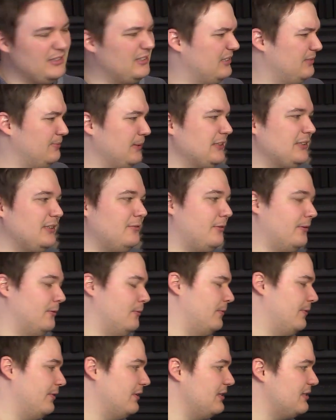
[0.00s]
especially
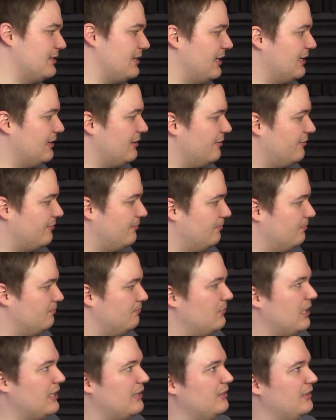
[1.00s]
with this kind of
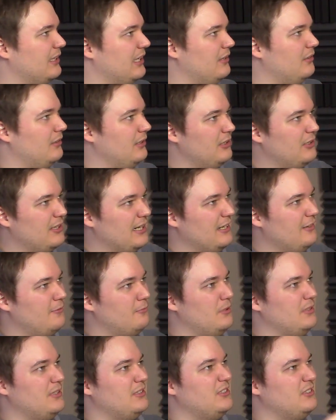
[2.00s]
metal, you kind
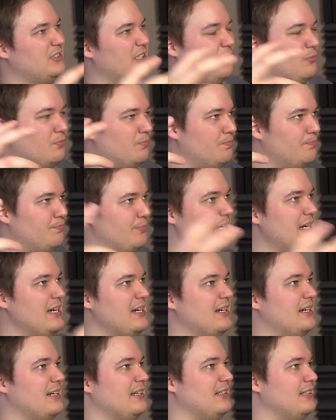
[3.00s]
of want it to sound
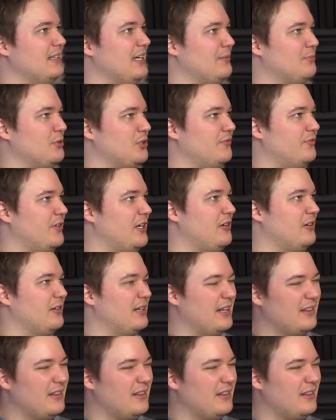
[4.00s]
big and atmospheric,